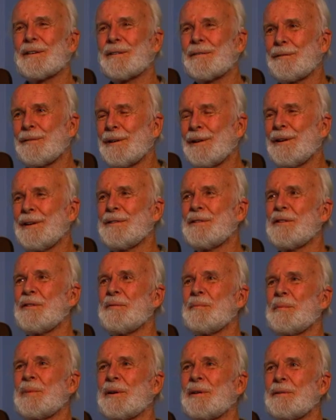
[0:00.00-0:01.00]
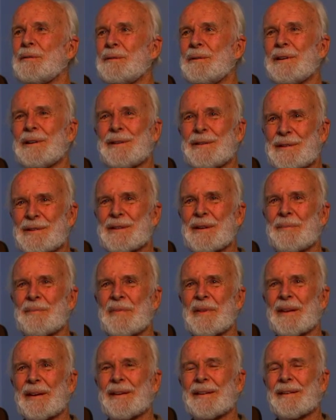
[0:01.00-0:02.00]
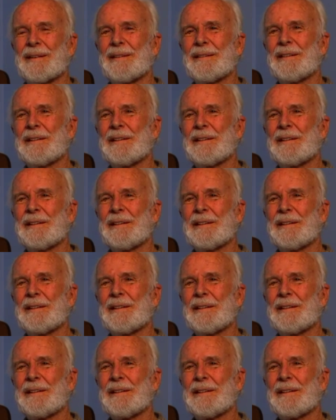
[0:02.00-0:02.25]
religion, but who did something.